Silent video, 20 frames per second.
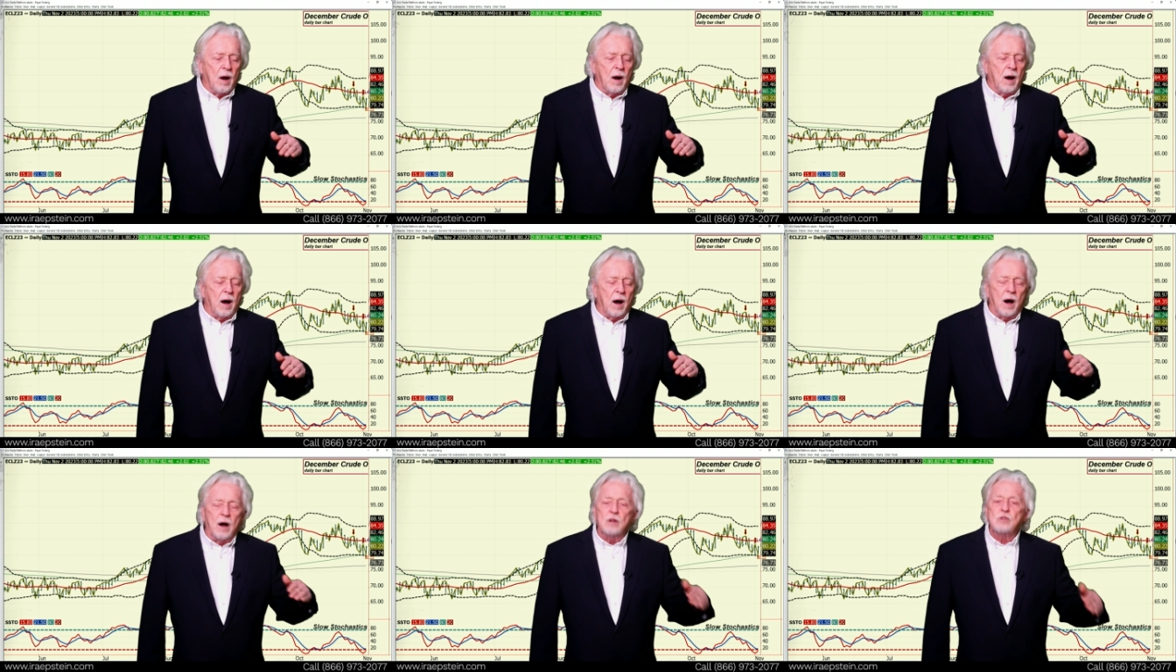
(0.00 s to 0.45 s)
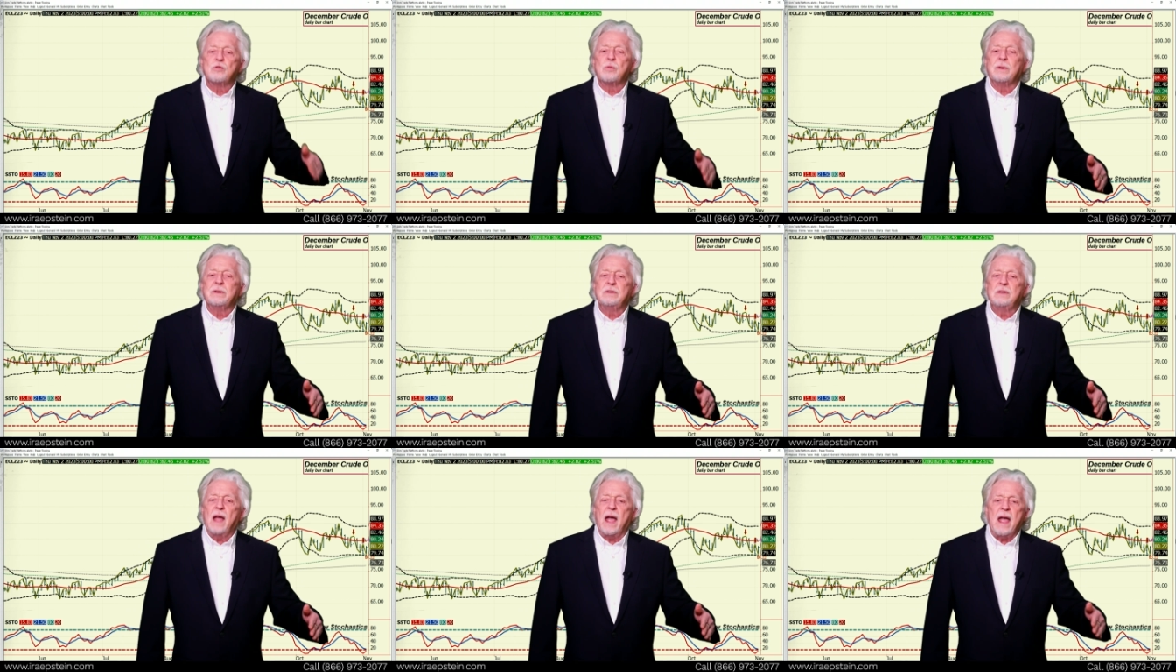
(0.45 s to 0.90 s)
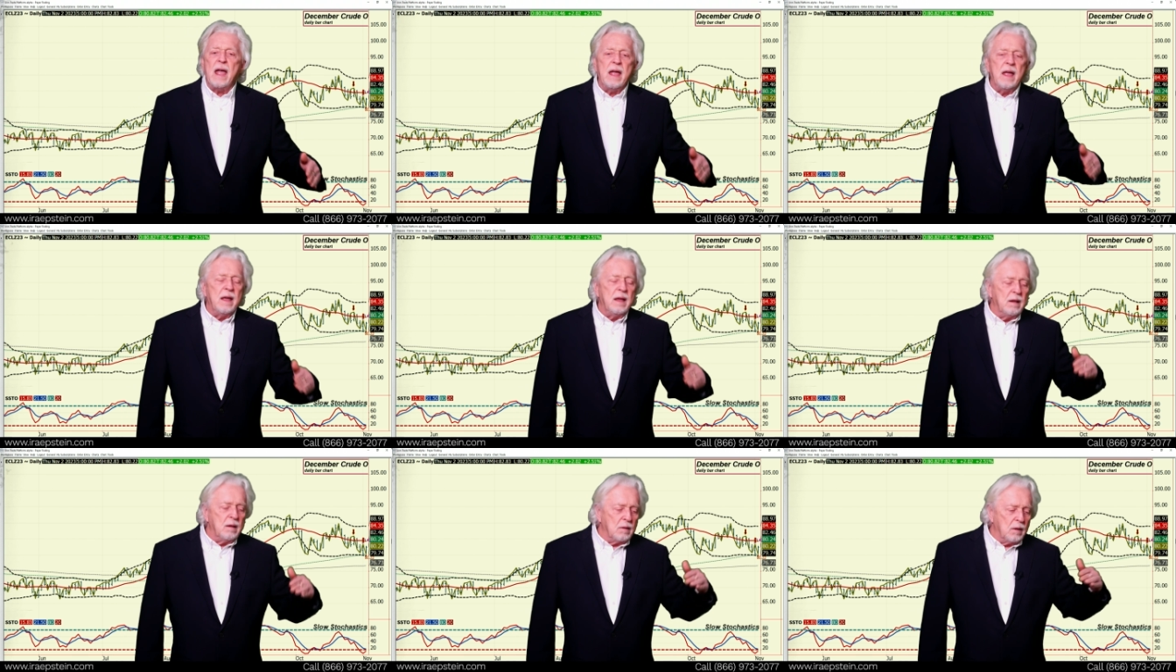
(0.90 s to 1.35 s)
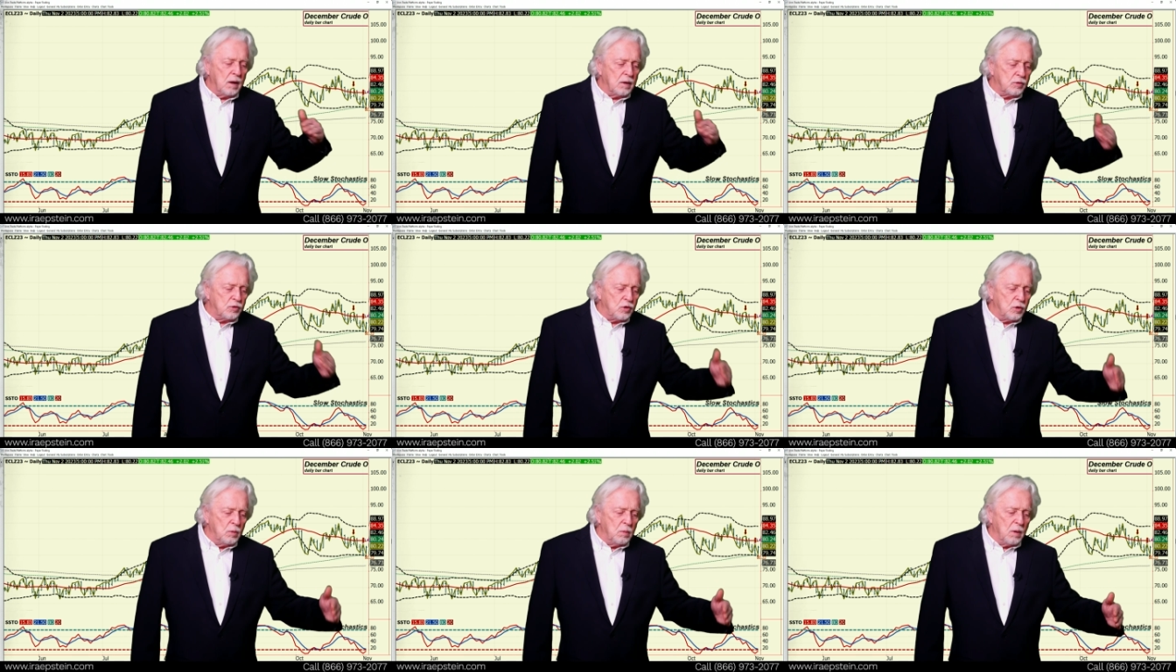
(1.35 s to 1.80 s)
a 100 day, a
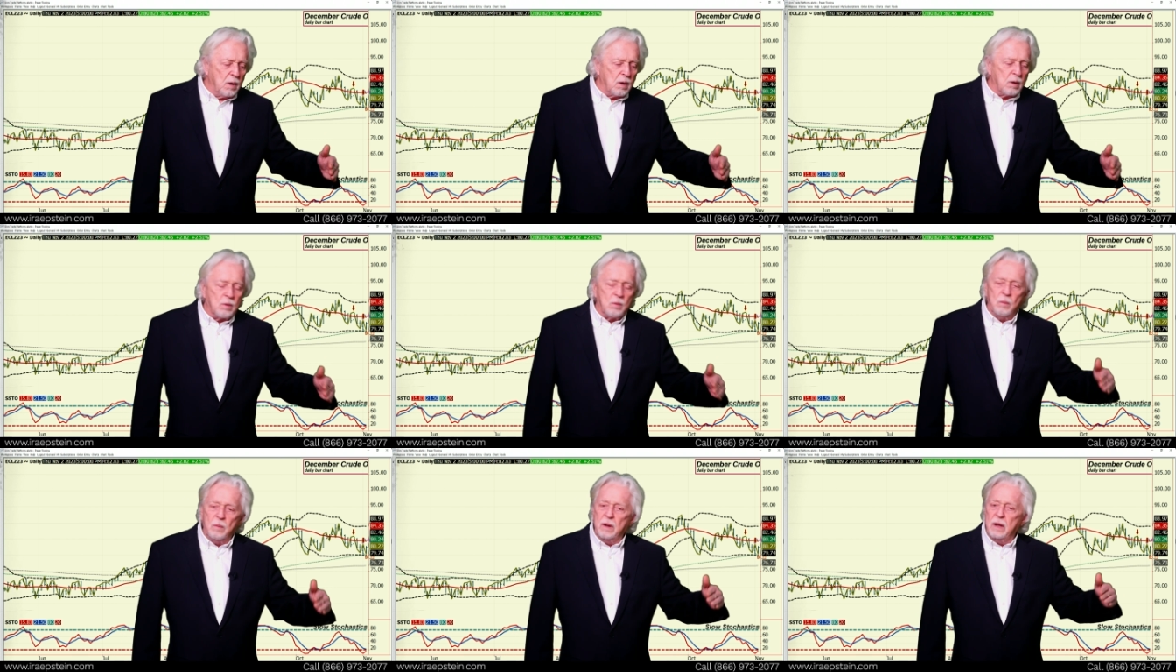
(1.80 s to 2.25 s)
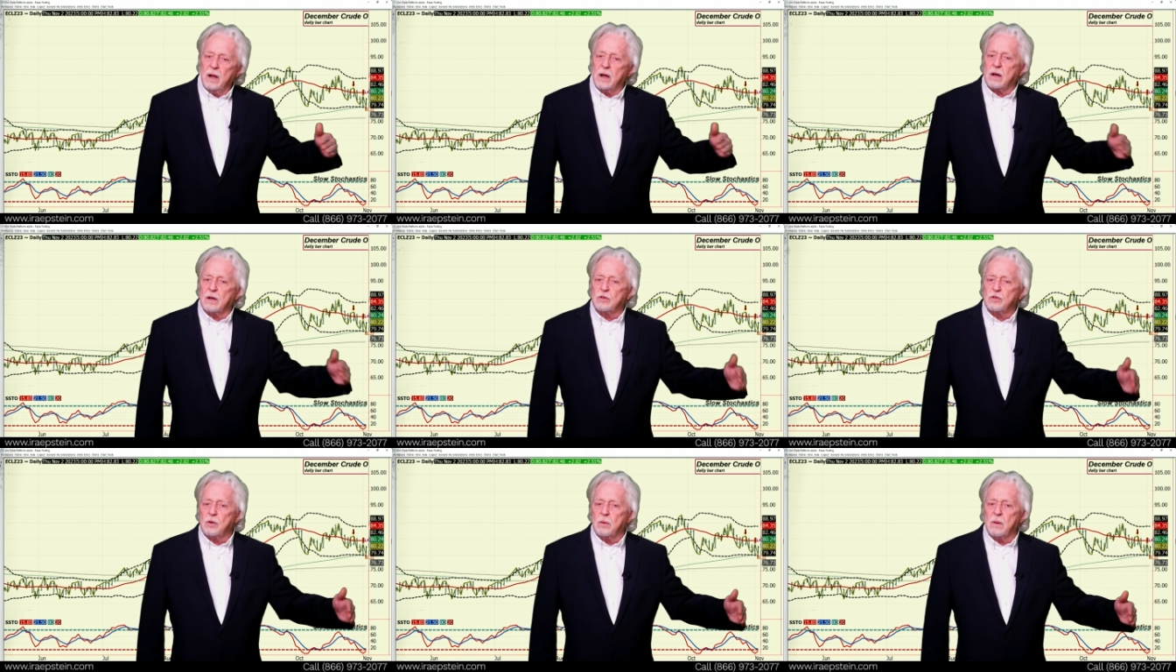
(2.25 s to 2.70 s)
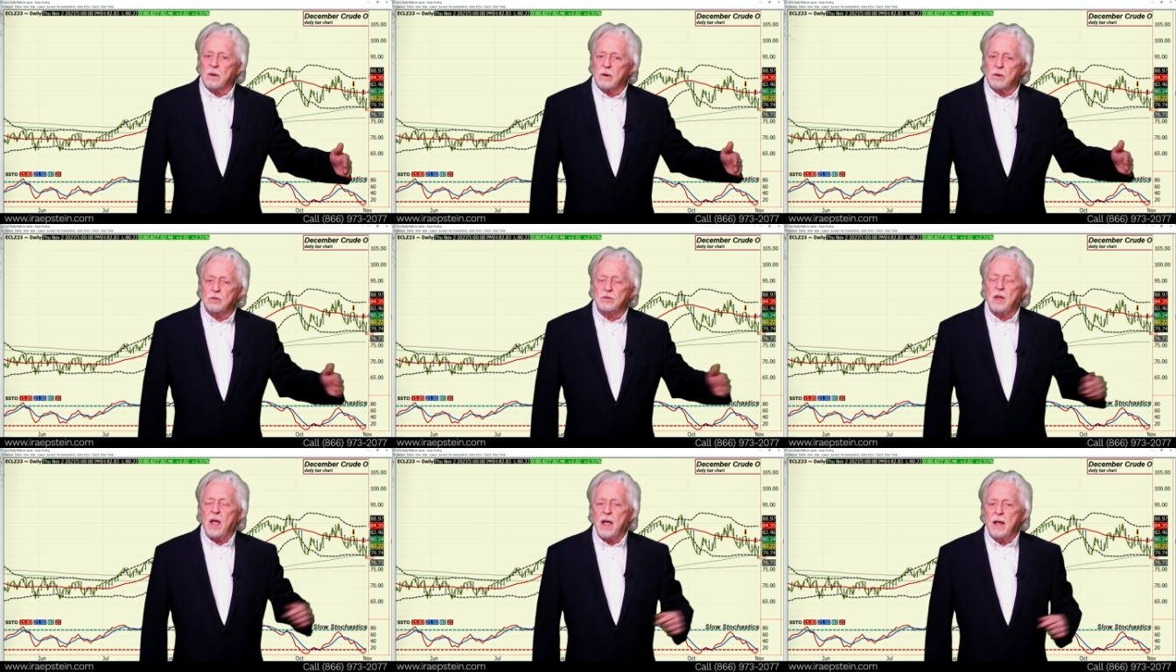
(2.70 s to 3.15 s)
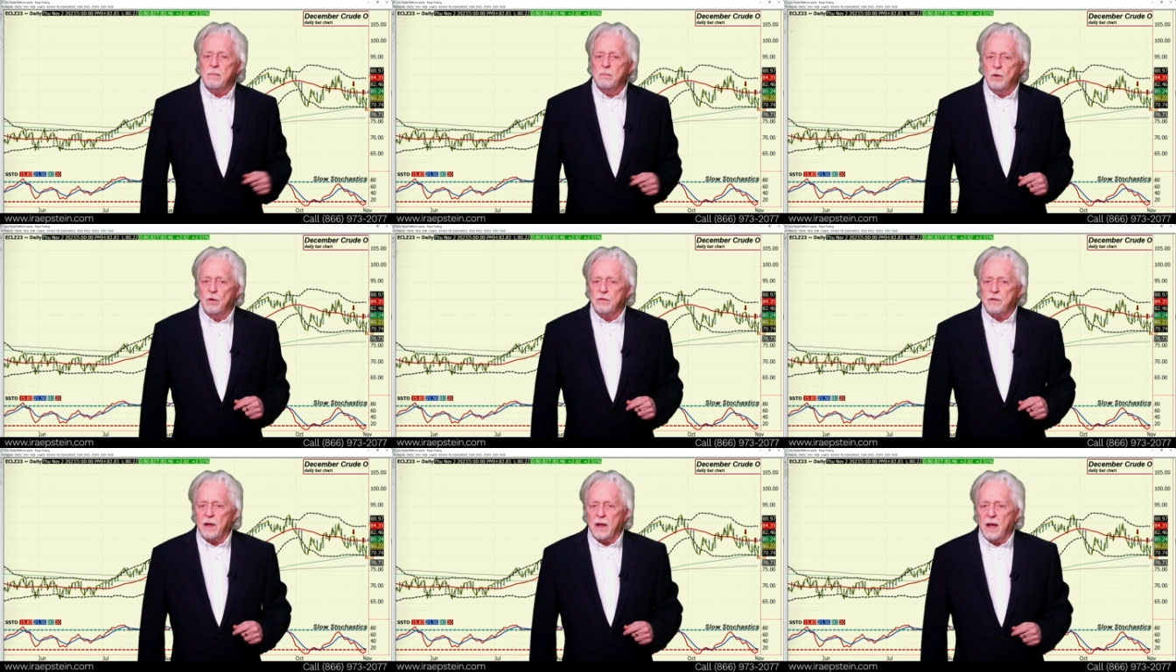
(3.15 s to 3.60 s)
200 week, a 200 day
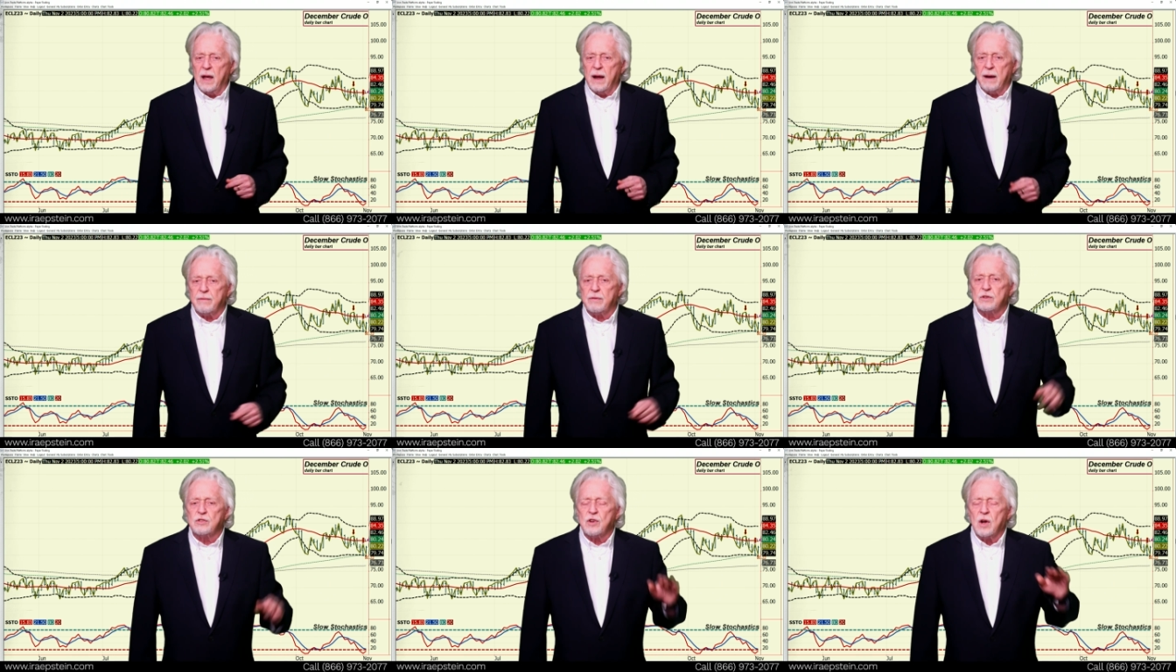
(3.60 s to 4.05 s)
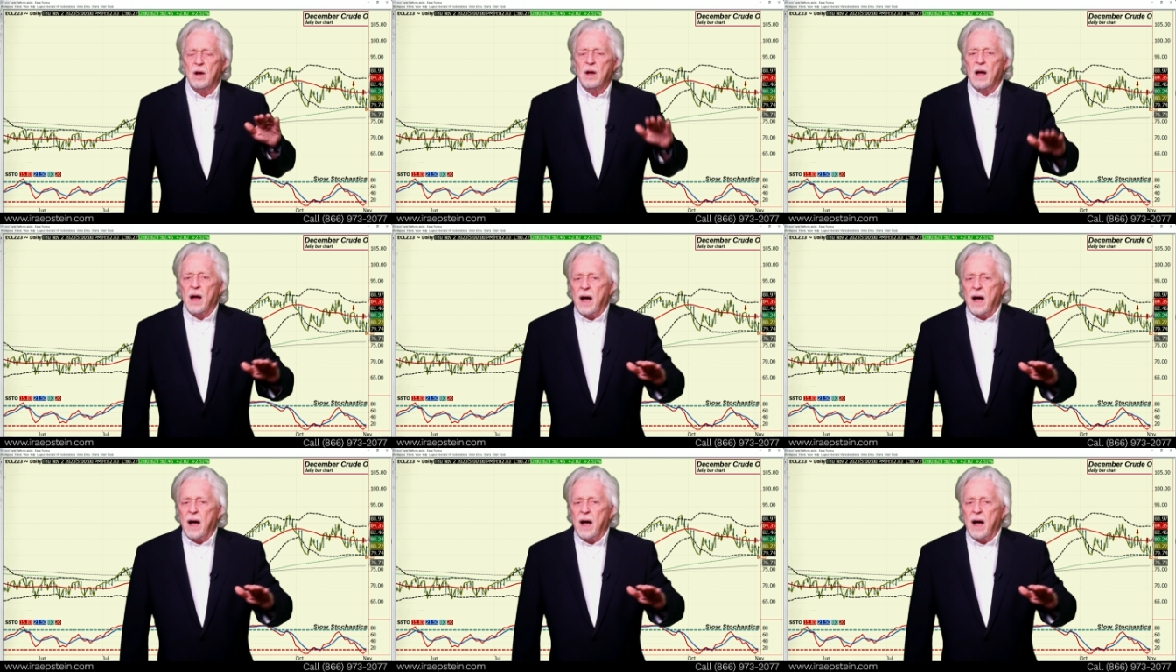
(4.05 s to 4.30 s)
moving average.